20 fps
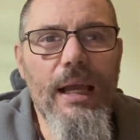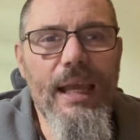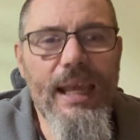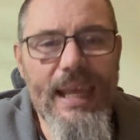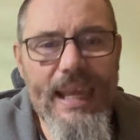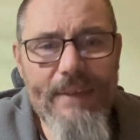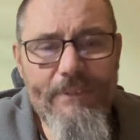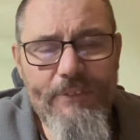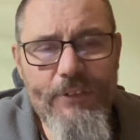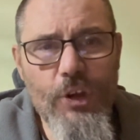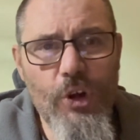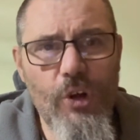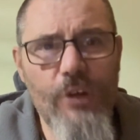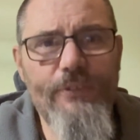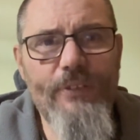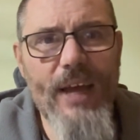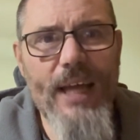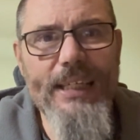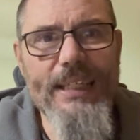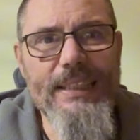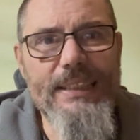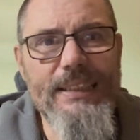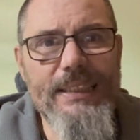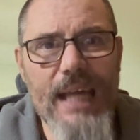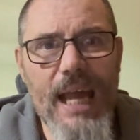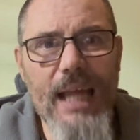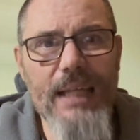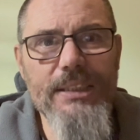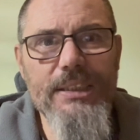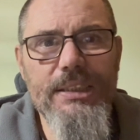If your van is
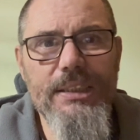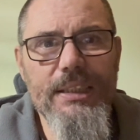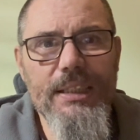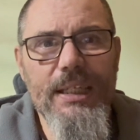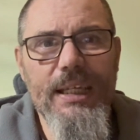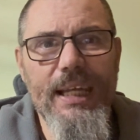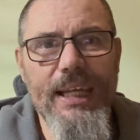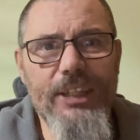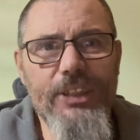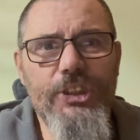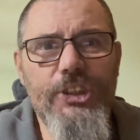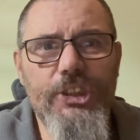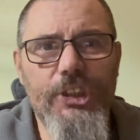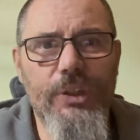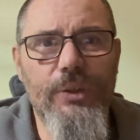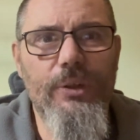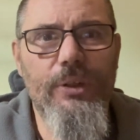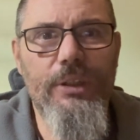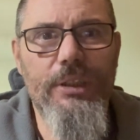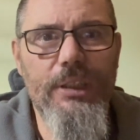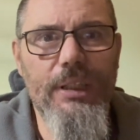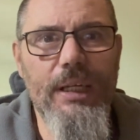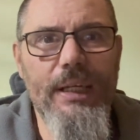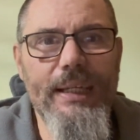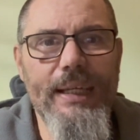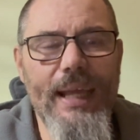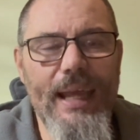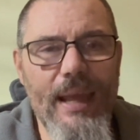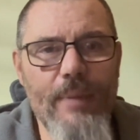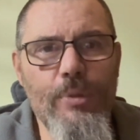taxed, insured
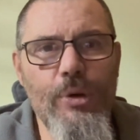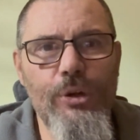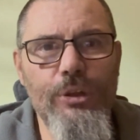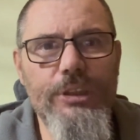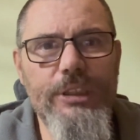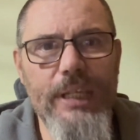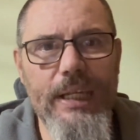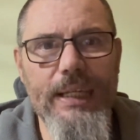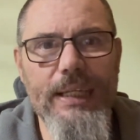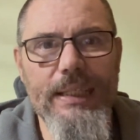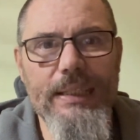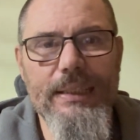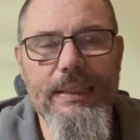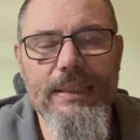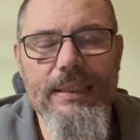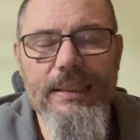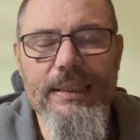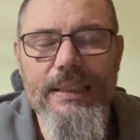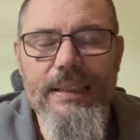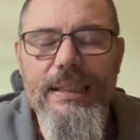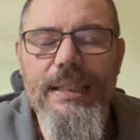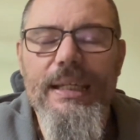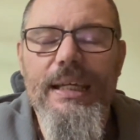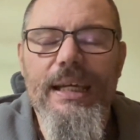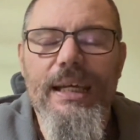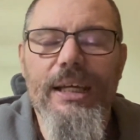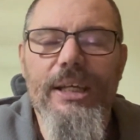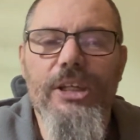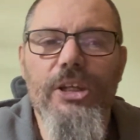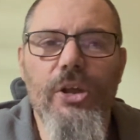and MOT'd,
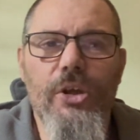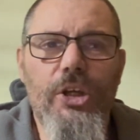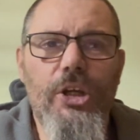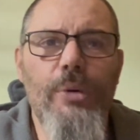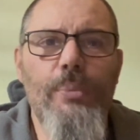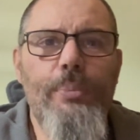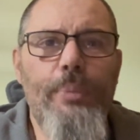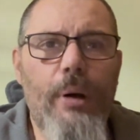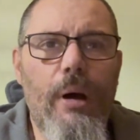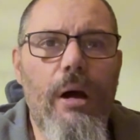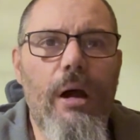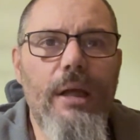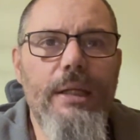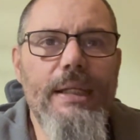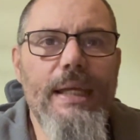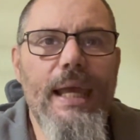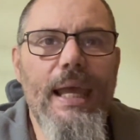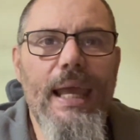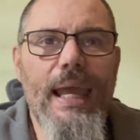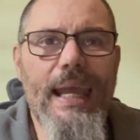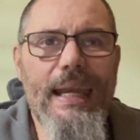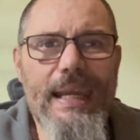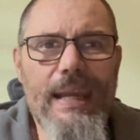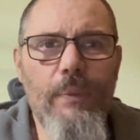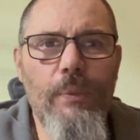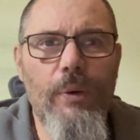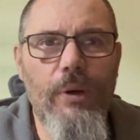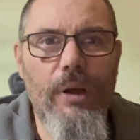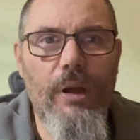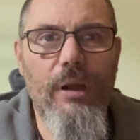you can park
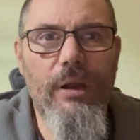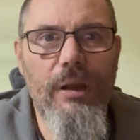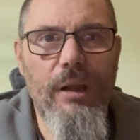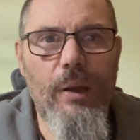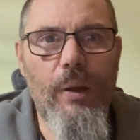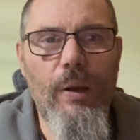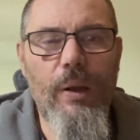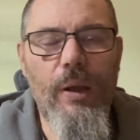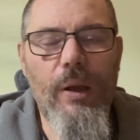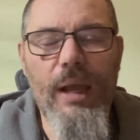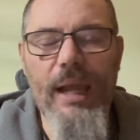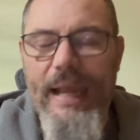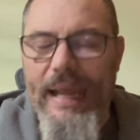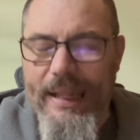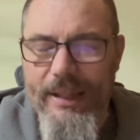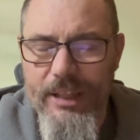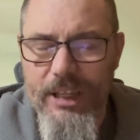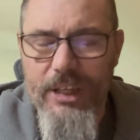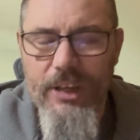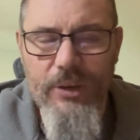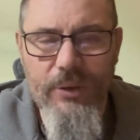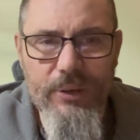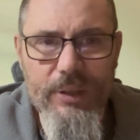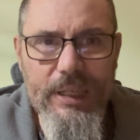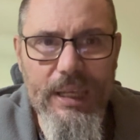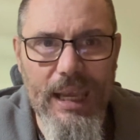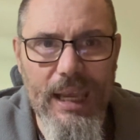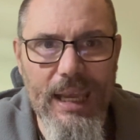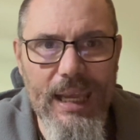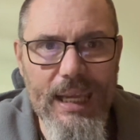anywhere in the
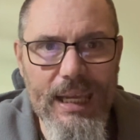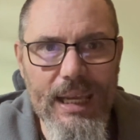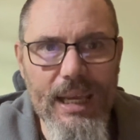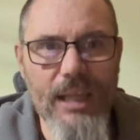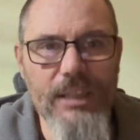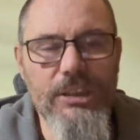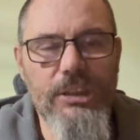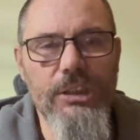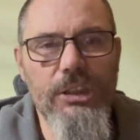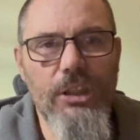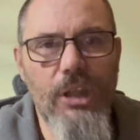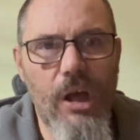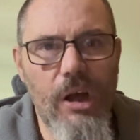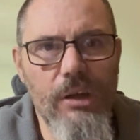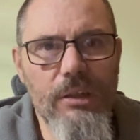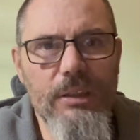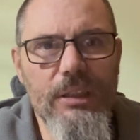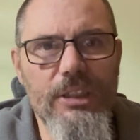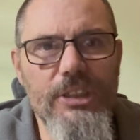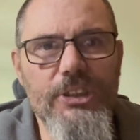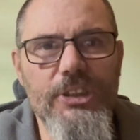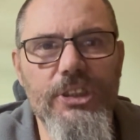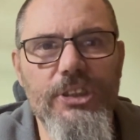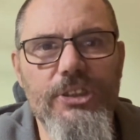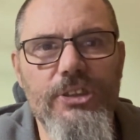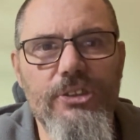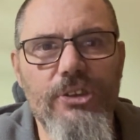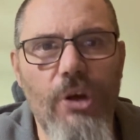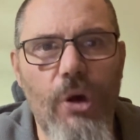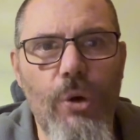UK as long as
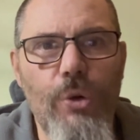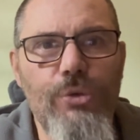there's no